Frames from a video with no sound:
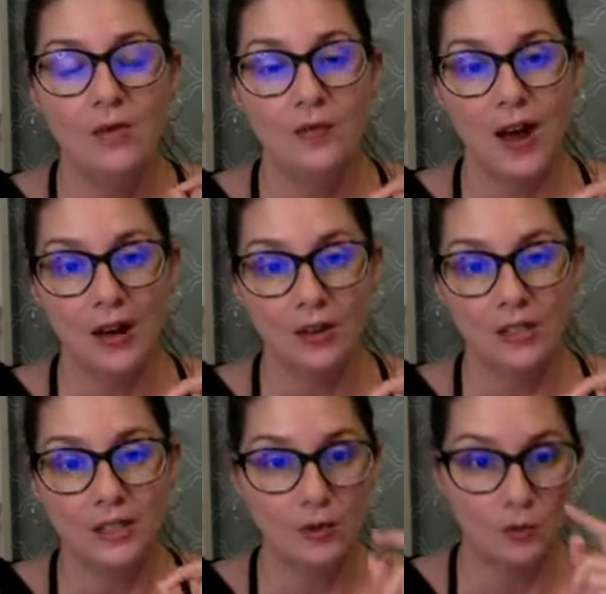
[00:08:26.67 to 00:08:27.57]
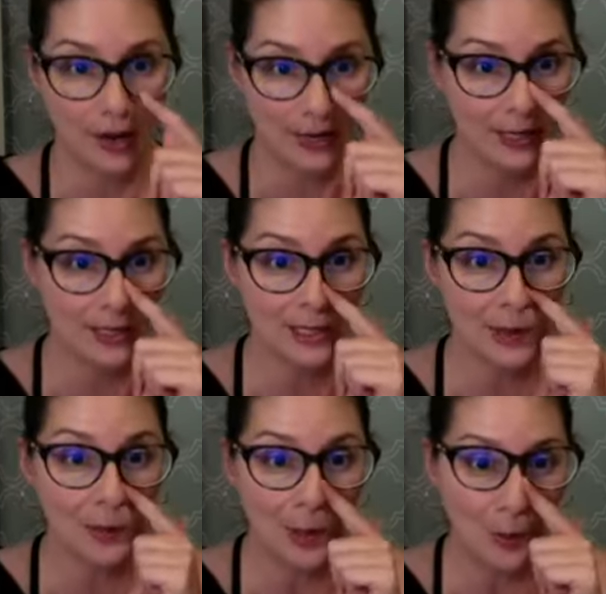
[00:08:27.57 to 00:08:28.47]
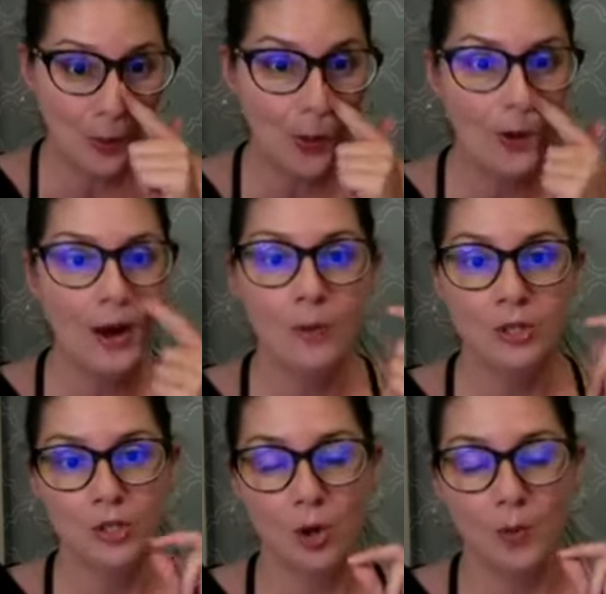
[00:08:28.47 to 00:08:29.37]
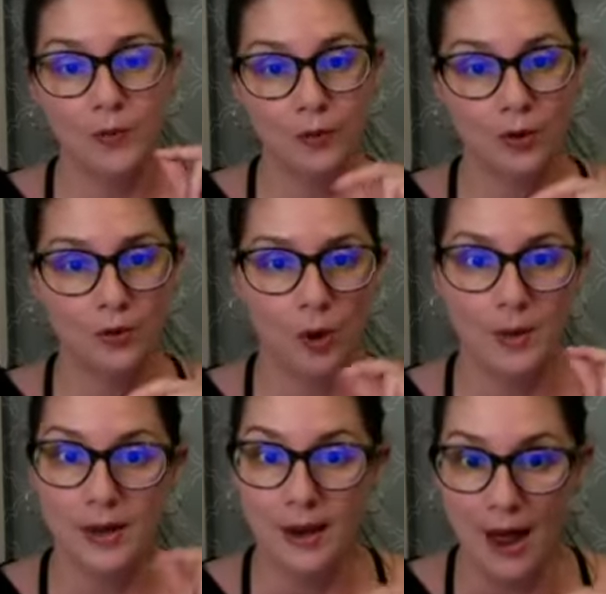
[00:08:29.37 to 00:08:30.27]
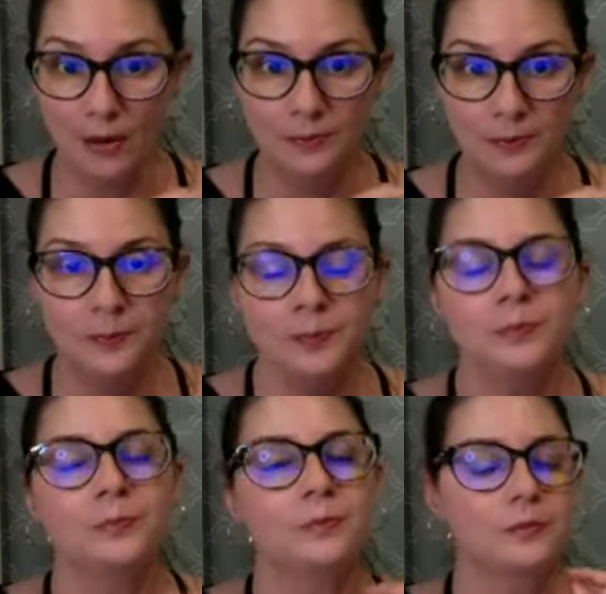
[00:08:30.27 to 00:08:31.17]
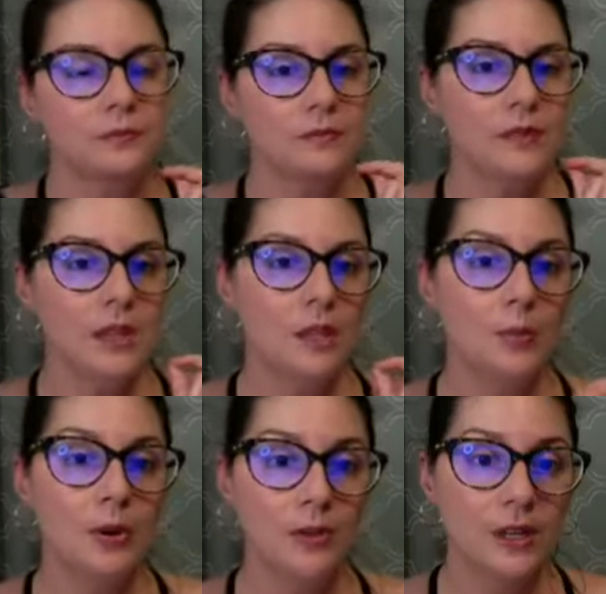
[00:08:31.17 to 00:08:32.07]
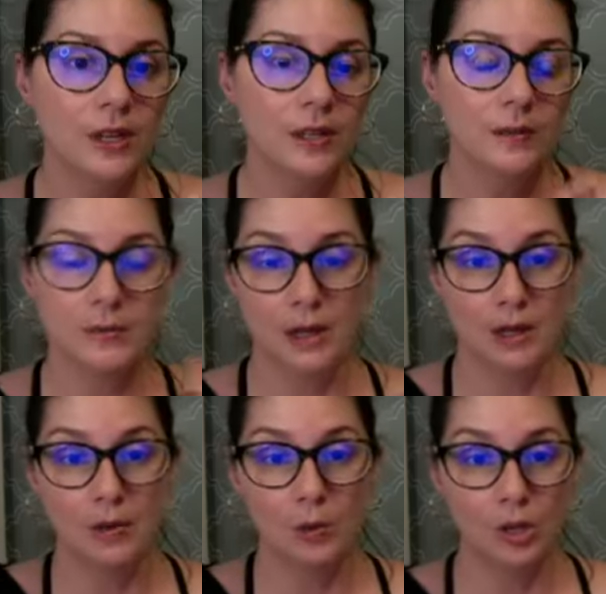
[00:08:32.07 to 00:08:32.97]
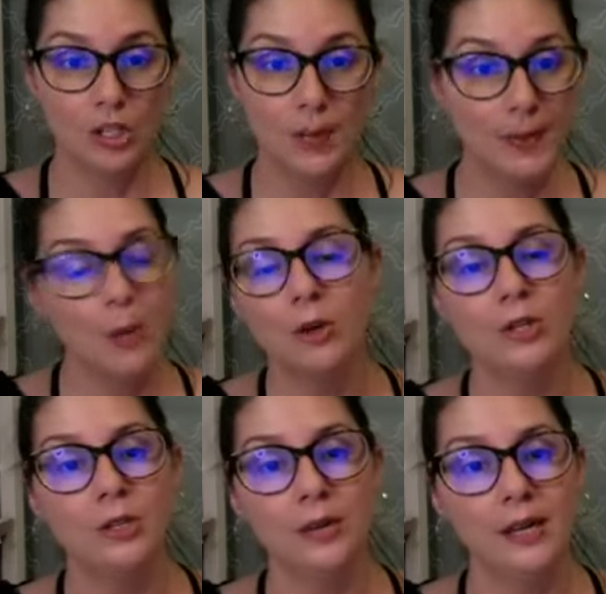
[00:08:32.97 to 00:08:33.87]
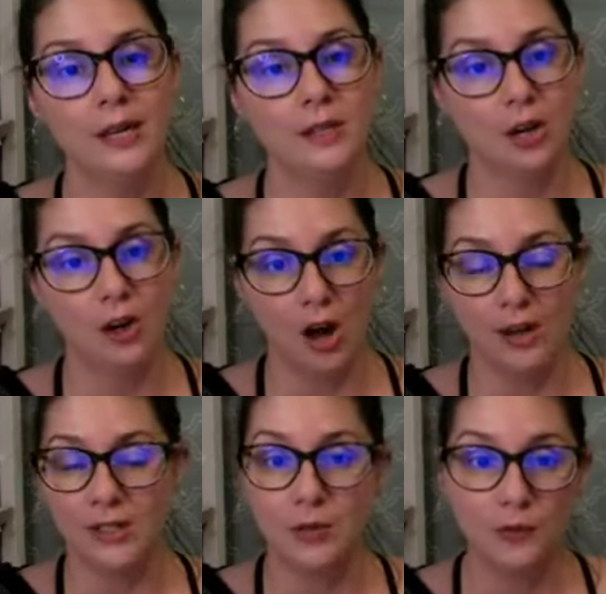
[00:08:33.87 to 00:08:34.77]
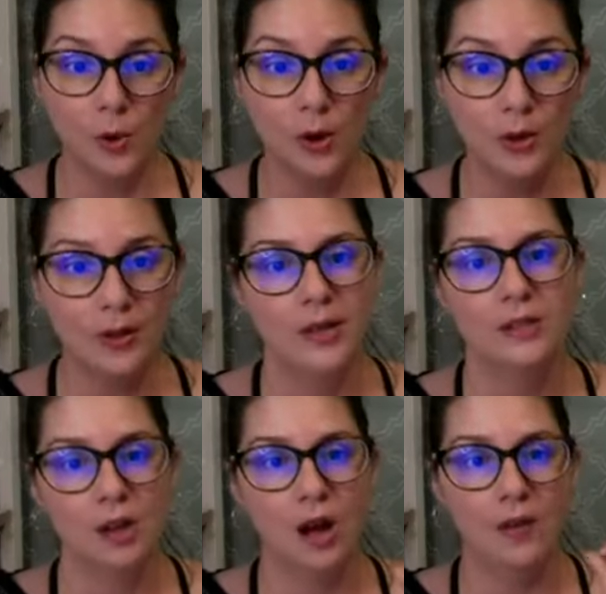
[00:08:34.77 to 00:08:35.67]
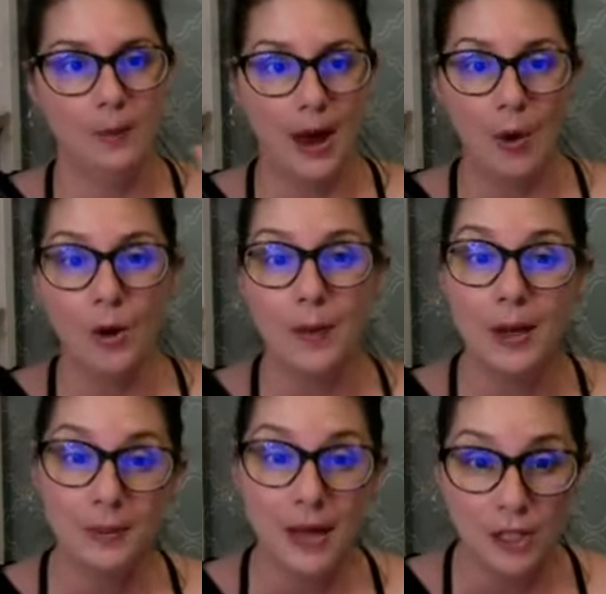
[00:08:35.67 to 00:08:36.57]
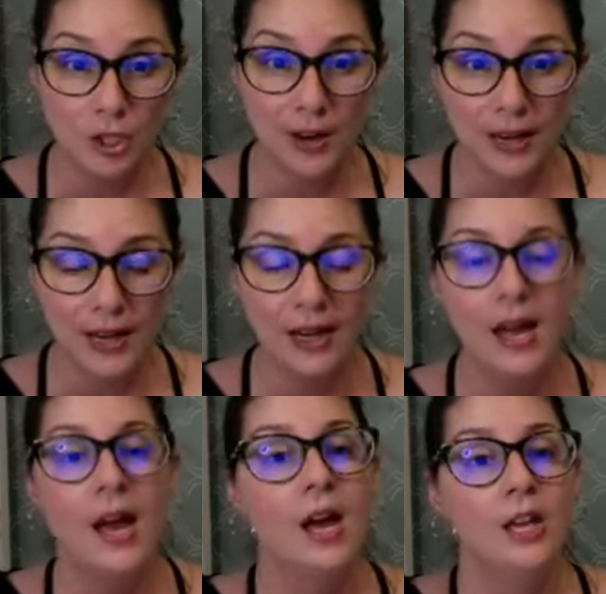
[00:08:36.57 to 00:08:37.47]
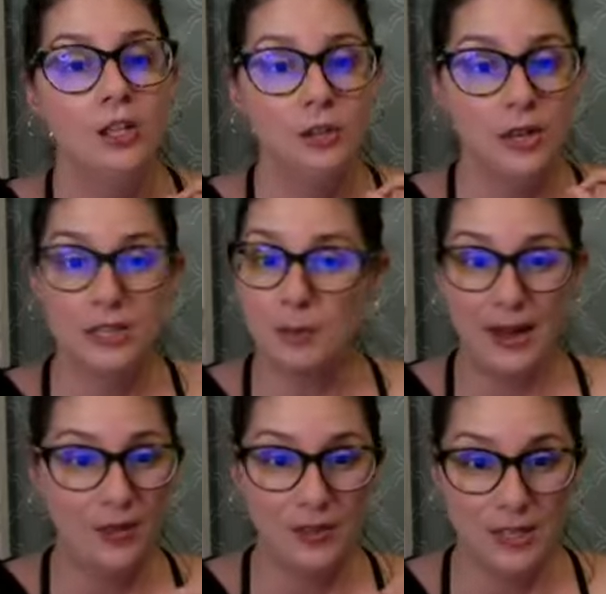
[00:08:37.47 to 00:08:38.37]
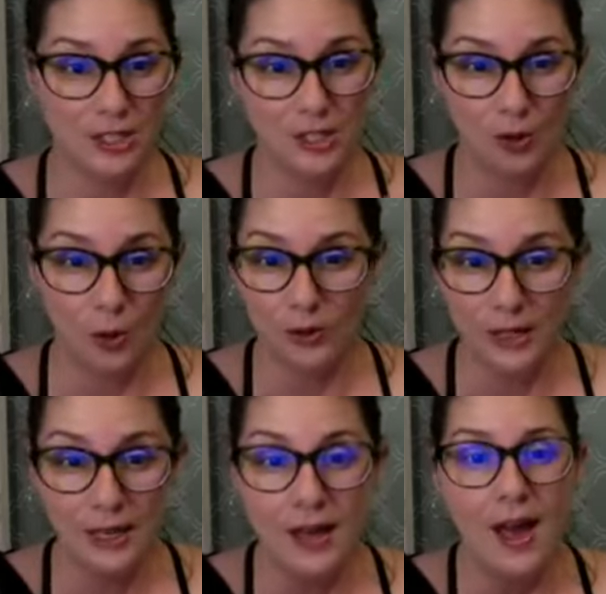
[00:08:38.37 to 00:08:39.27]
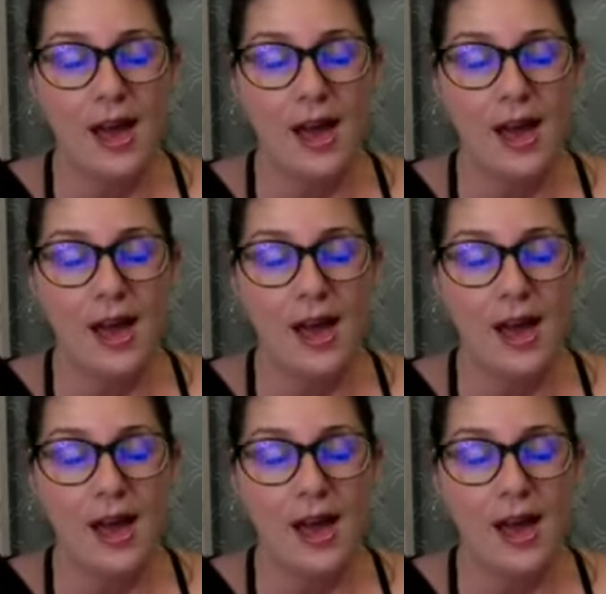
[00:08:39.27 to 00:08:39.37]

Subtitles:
Faculty Writing Accelerator program, which is open for enrollment now. The workshop that we're doing is on August 4th. It's called the Power Pipeline Training. It's by invitation only.